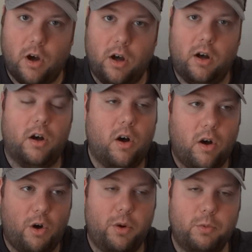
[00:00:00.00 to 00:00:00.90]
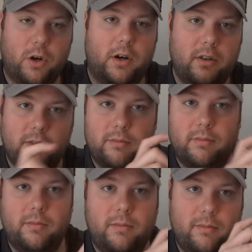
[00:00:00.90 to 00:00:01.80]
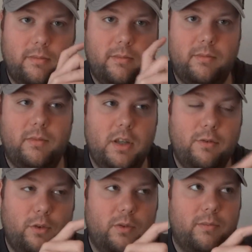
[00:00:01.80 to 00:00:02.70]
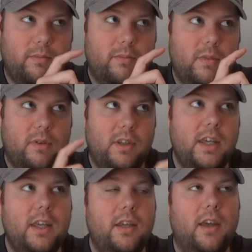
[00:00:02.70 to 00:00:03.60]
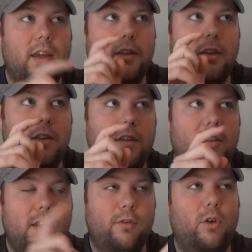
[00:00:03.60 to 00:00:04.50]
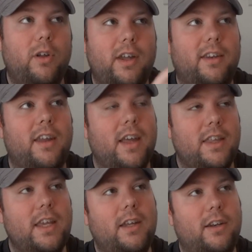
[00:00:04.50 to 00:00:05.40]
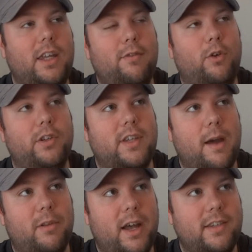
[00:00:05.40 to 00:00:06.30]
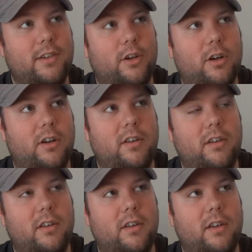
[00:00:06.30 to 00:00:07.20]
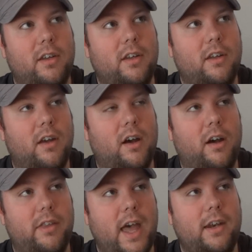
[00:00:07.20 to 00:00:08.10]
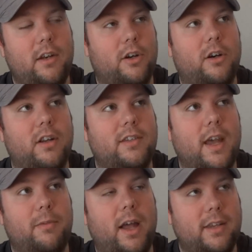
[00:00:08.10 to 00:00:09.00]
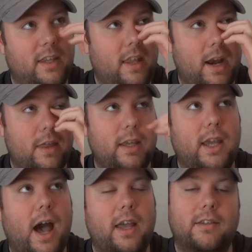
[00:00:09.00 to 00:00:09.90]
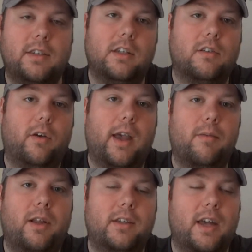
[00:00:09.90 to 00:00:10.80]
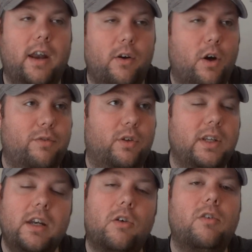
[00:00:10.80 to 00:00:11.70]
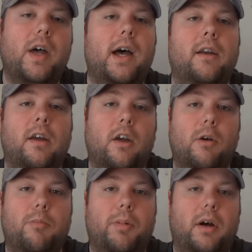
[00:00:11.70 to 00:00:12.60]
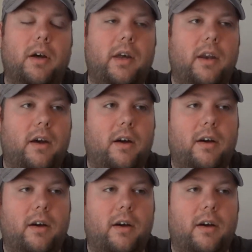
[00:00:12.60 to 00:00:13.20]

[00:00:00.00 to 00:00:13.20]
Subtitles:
All one word. Evil. The E in evil is capitalized, the nerd, the N in nerd is capitalized, and then I think INC is all capitalized. I don't know if you'll need all of that, but